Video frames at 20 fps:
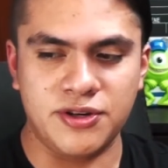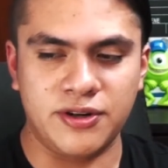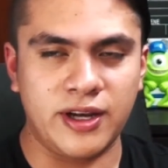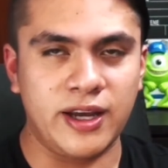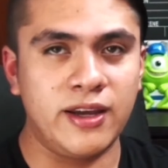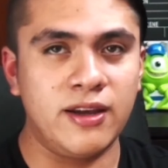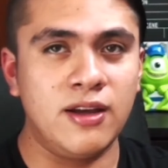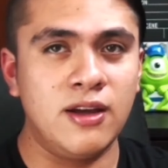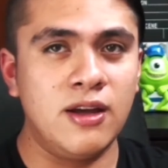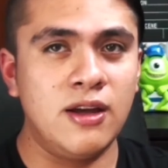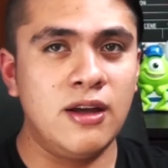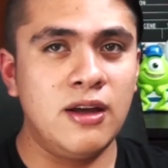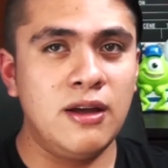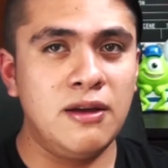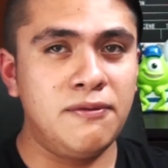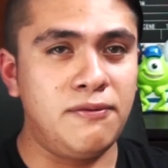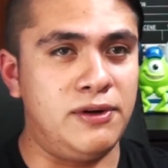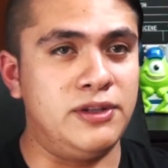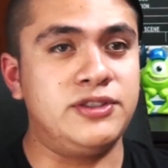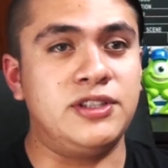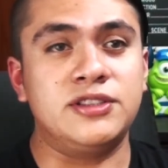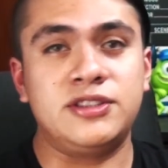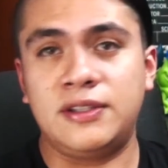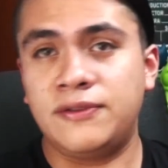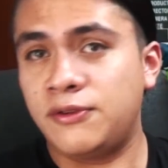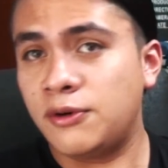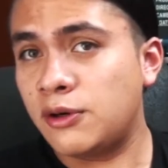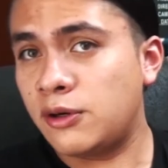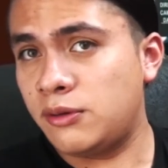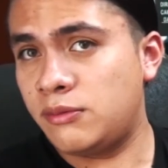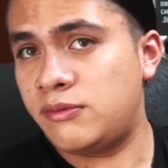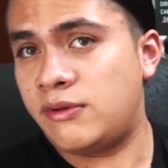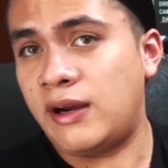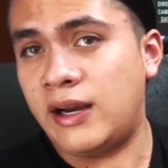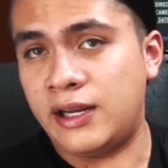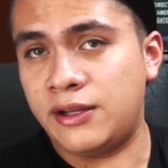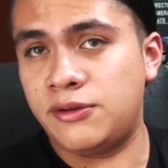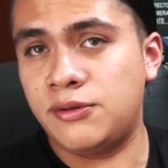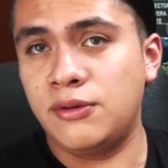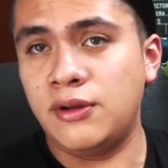Okay, for instance, if you're
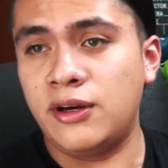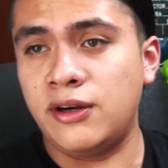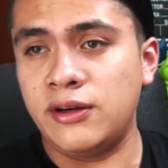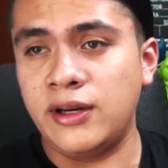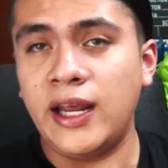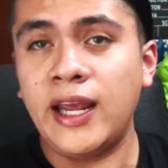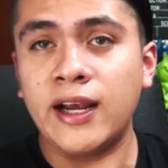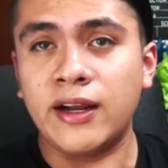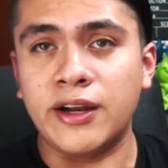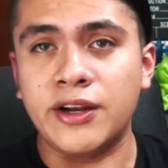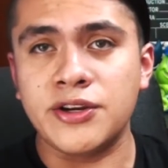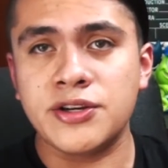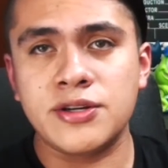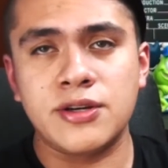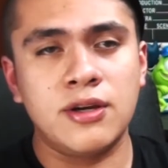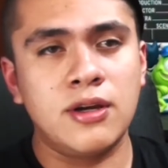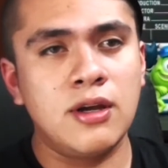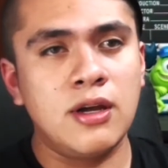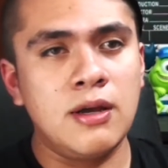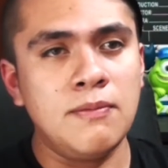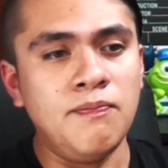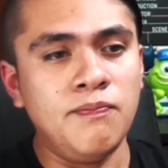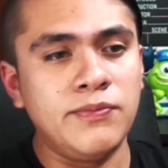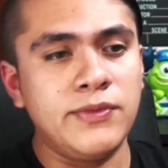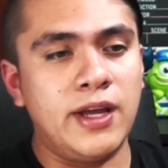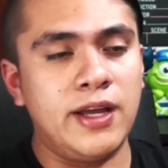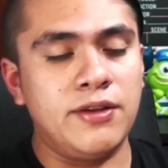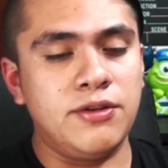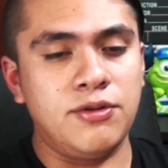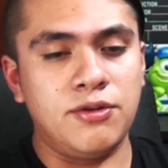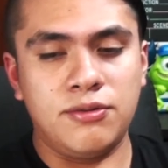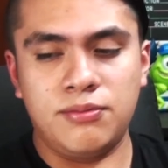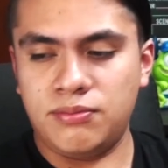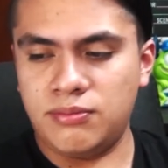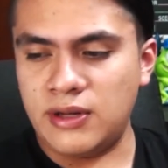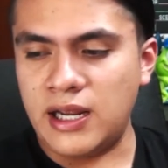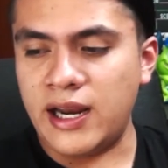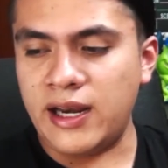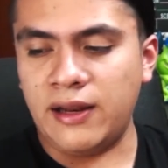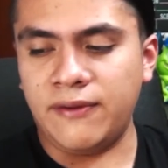trying to learn English and your
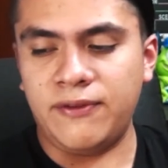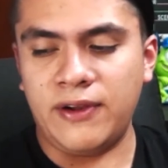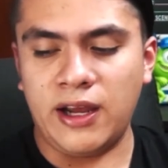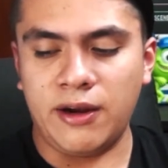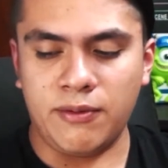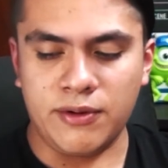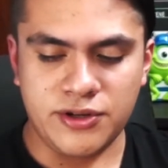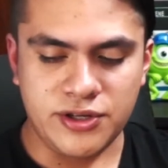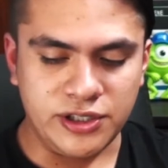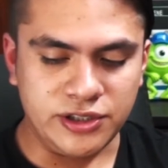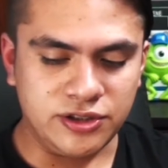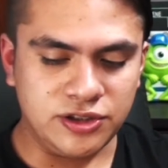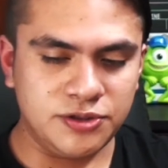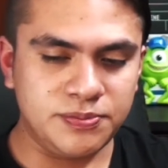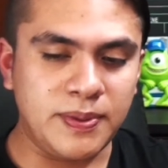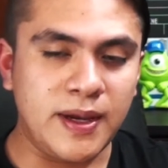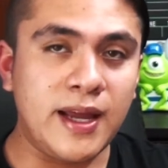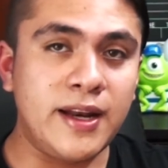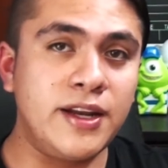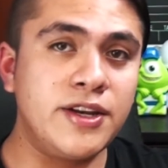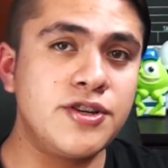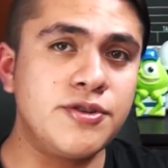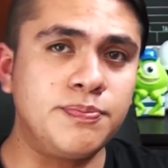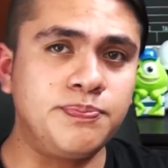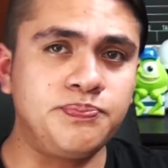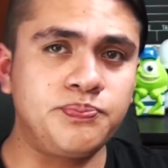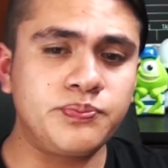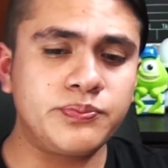native language is Spanish,